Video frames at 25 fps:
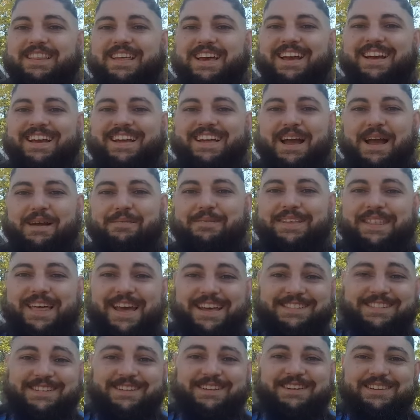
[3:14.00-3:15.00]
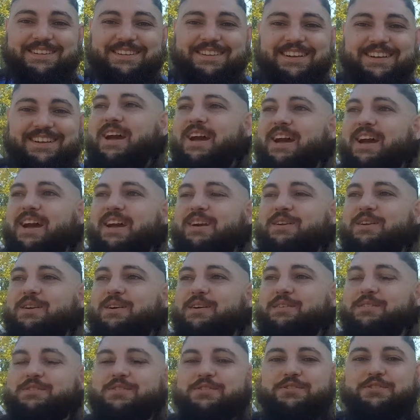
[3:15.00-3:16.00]
that I mean that's a I don't
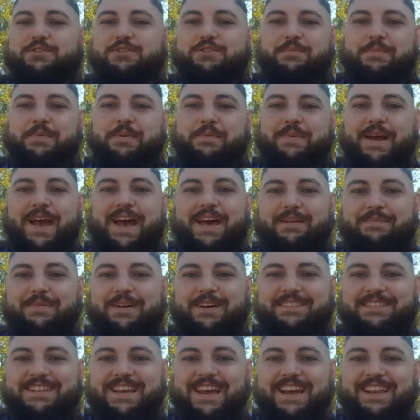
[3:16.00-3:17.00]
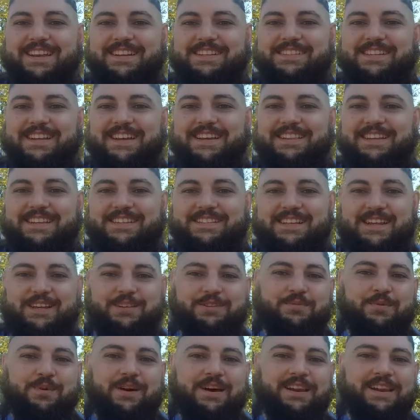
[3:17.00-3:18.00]
know should you be mad about that? It's like they said
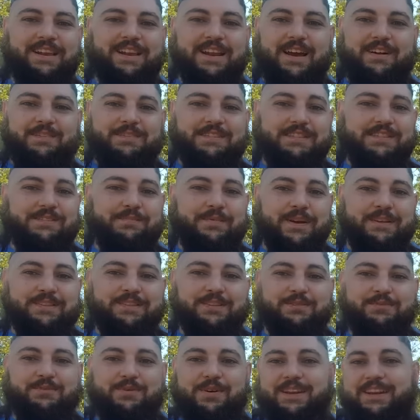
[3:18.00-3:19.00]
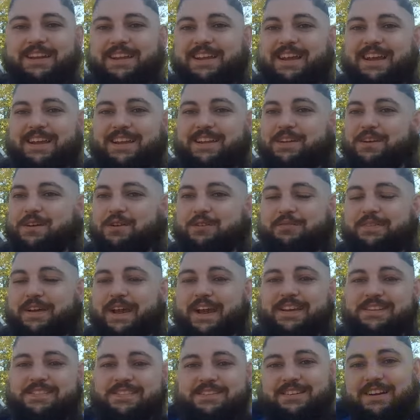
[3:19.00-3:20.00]
20 and I was expecting 20 and I can go
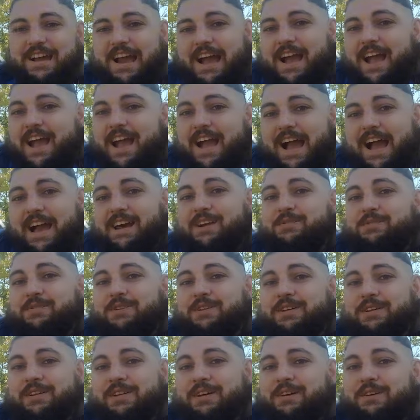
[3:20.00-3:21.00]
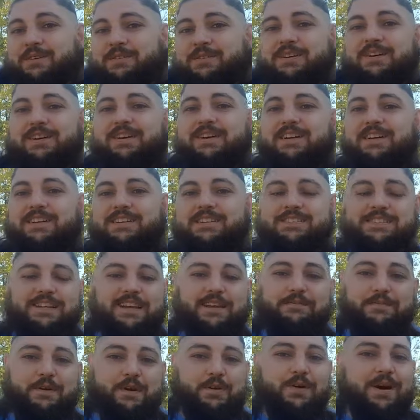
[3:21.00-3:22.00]
faster. I, I don't really know. It's like
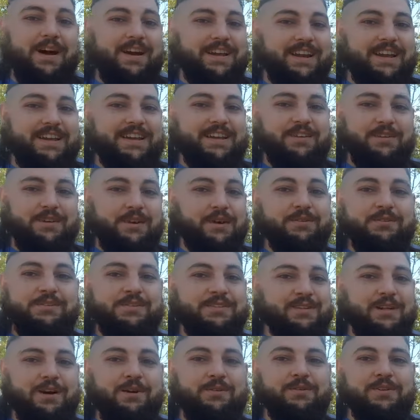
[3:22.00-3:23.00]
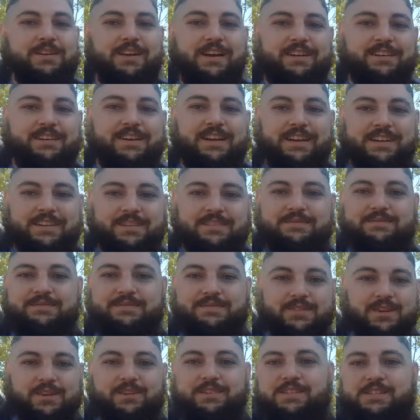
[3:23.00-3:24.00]
if I want I can go slower on it. I can
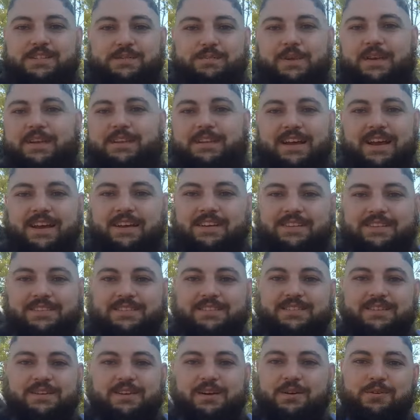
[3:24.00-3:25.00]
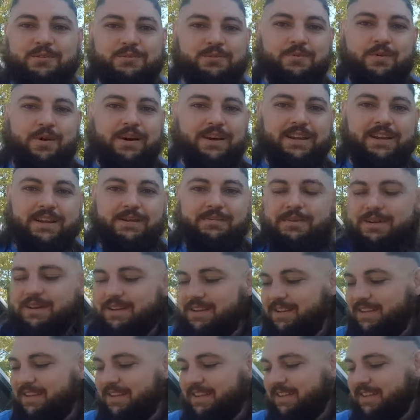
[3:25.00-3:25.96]
turn the speed down and go 20, but